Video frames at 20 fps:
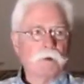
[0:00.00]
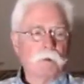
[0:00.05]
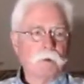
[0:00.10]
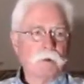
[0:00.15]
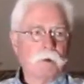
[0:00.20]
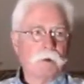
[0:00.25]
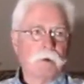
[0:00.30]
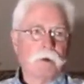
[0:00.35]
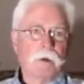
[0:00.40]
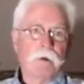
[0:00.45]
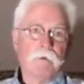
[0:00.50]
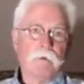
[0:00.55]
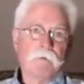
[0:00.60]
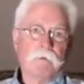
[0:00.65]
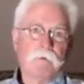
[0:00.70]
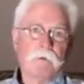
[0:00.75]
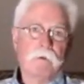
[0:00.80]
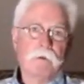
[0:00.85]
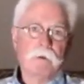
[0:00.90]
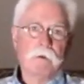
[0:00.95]
student
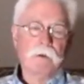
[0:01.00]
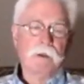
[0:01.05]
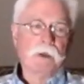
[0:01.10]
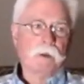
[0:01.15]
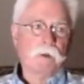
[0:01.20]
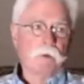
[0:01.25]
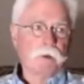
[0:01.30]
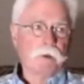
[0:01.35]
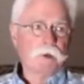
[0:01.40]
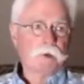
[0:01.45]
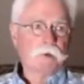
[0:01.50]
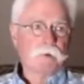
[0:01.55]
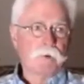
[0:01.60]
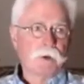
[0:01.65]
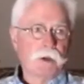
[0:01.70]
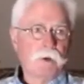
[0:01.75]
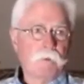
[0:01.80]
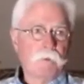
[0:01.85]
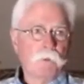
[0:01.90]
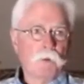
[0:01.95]
of legal
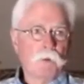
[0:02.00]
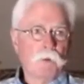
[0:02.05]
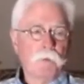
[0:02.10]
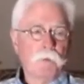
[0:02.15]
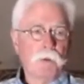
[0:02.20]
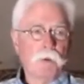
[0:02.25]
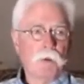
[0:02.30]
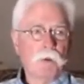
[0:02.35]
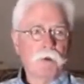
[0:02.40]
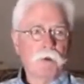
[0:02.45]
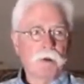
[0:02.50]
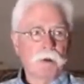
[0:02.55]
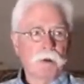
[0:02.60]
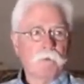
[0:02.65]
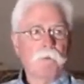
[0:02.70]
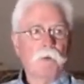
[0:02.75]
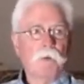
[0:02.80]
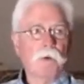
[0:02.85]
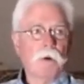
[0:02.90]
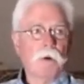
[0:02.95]
history, more
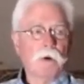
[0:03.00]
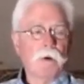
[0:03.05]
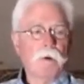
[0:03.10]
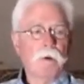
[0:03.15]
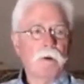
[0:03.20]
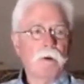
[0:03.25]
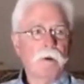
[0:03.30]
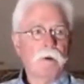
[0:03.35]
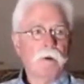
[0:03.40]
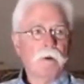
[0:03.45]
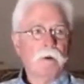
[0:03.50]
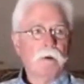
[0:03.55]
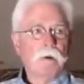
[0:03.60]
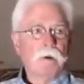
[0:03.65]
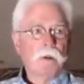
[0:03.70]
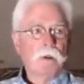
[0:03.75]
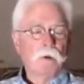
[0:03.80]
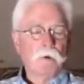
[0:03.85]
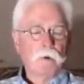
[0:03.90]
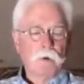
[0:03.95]
important and more
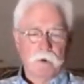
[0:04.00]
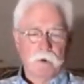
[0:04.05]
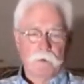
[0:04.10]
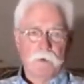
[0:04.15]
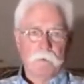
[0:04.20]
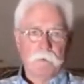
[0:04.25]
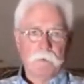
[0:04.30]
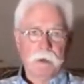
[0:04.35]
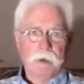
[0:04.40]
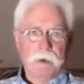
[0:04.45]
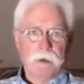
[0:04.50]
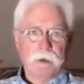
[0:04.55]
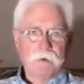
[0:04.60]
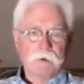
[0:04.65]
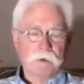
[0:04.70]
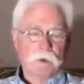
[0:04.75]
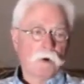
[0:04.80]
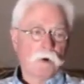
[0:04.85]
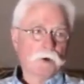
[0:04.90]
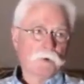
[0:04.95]
learned than
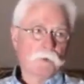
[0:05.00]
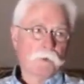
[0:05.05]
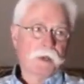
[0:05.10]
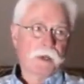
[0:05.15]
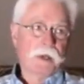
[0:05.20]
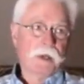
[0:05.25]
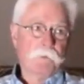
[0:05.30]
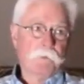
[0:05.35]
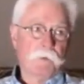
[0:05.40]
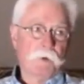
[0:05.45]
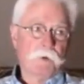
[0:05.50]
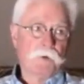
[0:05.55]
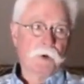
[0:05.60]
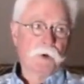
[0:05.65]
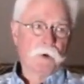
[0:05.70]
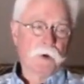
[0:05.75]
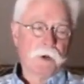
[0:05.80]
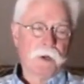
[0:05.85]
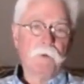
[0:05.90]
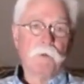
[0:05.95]
me, as long as we keep
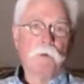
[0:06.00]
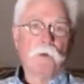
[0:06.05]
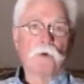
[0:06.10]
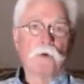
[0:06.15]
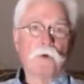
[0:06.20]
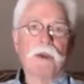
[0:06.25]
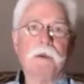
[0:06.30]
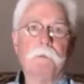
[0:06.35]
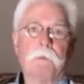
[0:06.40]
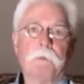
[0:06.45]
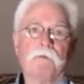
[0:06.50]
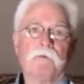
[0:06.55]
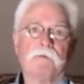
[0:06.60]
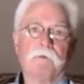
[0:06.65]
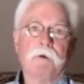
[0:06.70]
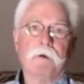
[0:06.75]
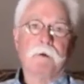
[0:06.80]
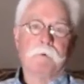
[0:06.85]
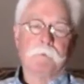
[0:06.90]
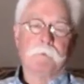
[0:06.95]
the jury, we'll keep
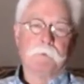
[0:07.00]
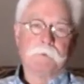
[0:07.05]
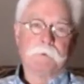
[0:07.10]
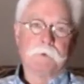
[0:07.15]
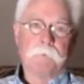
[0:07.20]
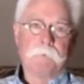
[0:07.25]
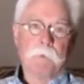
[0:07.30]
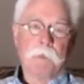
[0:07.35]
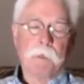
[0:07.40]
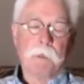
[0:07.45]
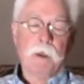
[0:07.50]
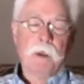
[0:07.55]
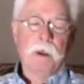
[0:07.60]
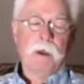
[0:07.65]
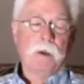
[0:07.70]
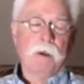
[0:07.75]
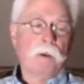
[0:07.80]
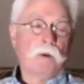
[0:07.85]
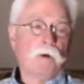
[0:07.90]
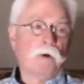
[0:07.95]
our freedoms.
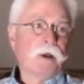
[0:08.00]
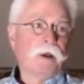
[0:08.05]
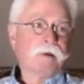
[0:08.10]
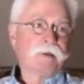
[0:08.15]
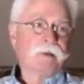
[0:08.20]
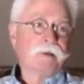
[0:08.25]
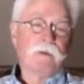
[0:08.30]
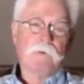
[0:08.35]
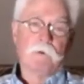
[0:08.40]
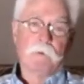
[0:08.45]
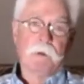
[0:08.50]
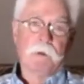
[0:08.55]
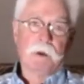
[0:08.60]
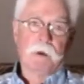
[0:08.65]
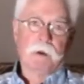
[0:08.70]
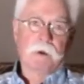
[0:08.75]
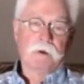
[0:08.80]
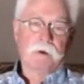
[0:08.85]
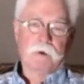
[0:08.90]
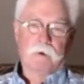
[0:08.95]
And there has never
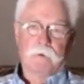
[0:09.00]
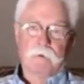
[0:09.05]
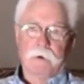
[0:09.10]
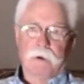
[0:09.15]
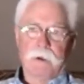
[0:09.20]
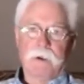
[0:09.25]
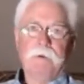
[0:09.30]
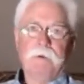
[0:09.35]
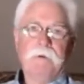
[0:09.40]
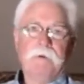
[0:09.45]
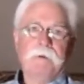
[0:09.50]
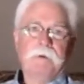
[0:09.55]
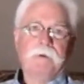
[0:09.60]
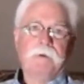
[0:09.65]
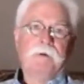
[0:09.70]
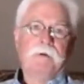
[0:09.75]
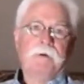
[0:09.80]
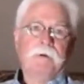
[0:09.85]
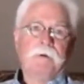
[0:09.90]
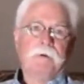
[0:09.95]
been a country
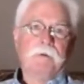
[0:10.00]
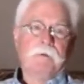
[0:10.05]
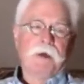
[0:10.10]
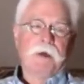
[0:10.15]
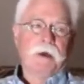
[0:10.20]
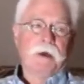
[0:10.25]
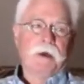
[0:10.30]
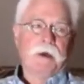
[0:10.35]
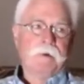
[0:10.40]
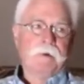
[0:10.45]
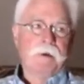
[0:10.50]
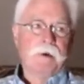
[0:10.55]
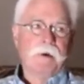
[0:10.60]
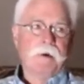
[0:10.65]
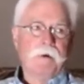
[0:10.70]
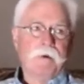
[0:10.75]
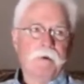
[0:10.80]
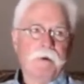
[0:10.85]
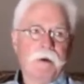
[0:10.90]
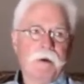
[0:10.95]
that
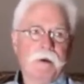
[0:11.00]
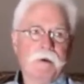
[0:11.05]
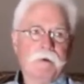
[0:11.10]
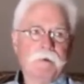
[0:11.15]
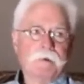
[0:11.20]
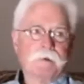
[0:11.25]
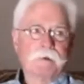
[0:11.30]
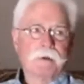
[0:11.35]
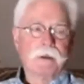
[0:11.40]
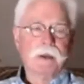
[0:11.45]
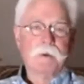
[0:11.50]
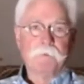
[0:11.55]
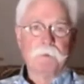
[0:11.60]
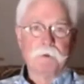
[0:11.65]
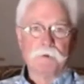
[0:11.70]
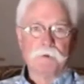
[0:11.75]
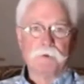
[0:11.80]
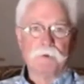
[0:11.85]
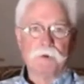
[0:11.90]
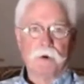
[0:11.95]
has
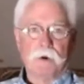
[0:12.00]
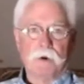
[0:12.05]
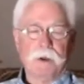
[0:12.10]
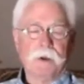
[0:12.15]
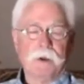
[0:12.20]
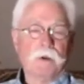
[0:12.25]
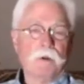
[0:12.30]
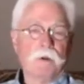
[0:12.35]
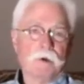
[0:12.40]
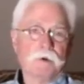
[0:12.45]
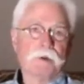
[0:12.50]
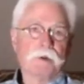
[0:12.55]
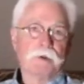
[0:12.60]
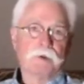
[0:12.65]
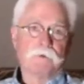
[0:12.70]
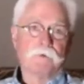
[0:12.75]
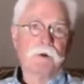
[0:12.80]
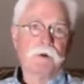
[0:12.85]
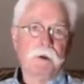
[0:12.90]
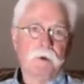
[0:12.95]
kept its jury and
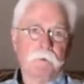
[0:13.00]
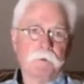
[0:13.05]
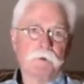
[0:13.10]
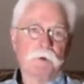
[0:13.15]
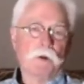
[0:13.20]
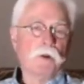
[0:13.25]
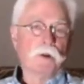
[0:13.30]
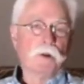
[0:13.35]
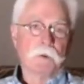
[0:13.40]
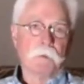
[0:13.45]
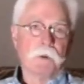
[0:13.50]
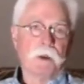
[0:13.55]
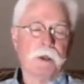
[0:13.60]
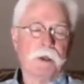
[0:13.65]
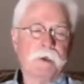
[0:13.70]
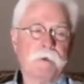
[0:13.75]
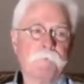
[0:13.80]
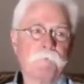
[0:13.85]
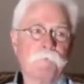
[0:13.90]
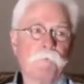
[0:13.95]
lost its freedoms
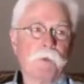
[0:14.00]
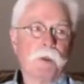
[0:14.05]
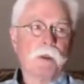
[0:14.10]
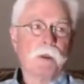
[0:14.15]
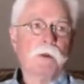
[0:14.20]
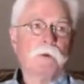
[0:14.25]
ultimately.